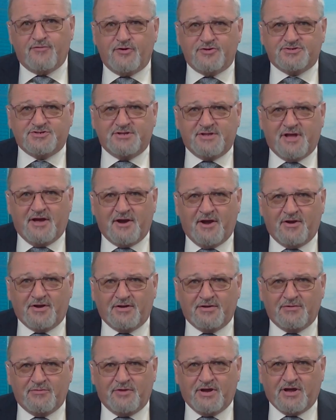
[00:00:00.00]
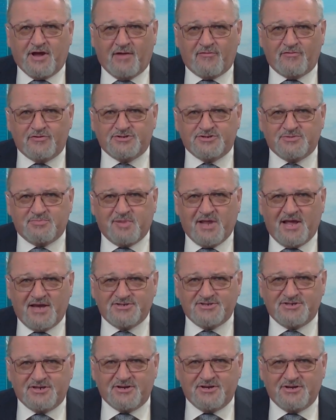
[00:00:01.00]
the first thing they don't recover is the
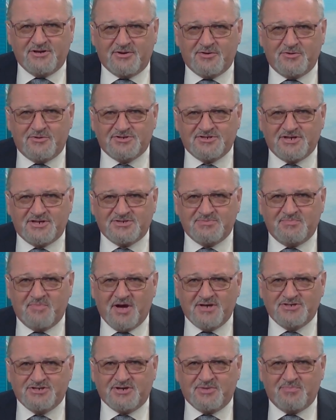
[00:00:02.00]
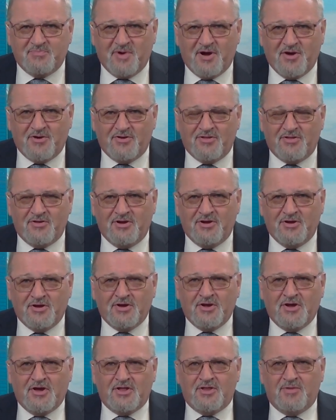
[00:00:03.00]
plastic, and of course that's a major component of the,
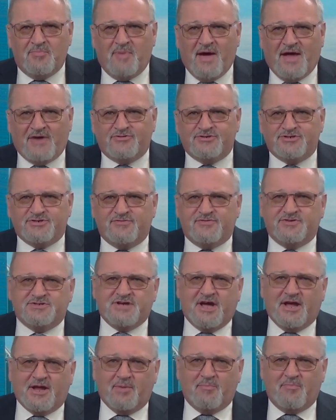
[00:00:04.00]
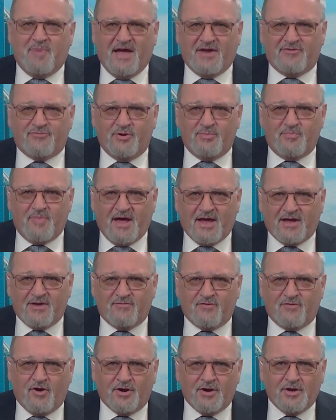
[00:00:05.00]
the batteries. If you take a battery pack,
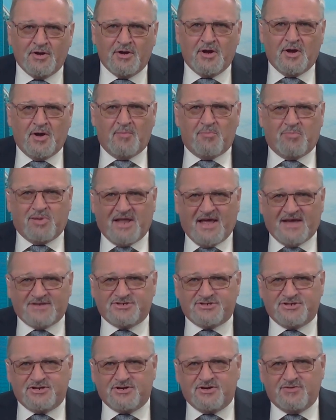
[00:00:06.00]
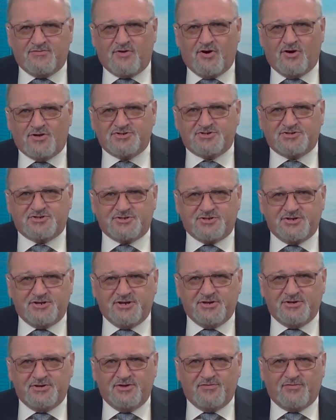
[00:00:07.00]
you've got plastic, you've got
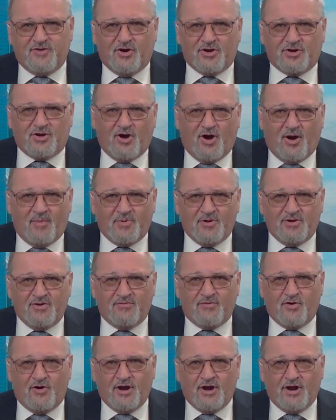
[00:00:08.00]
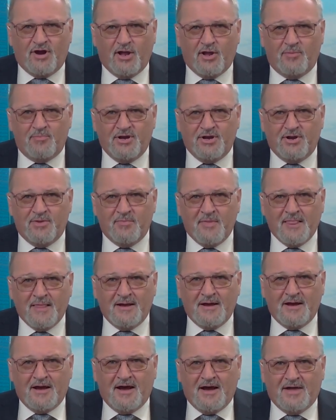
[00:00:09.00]
steel, you've got copper, you've got aluminium,
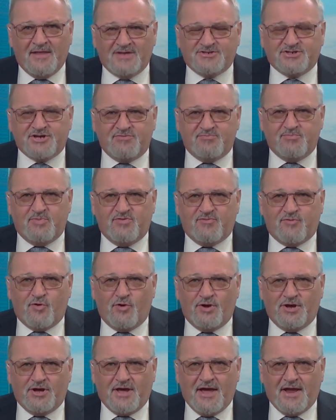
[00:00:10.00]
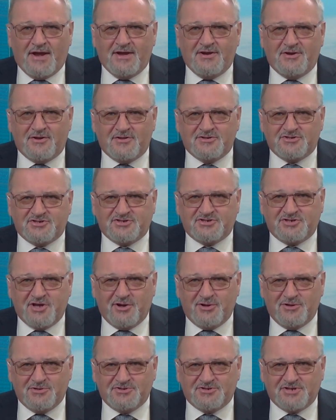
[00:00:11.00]
and that's even before you get into the
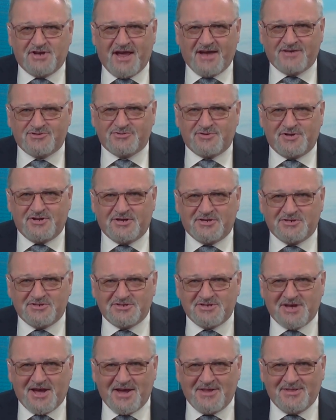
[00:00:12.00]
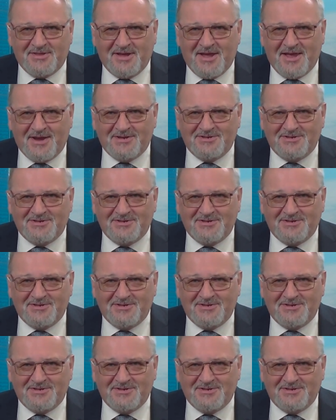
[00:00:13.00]
cells that actually contain the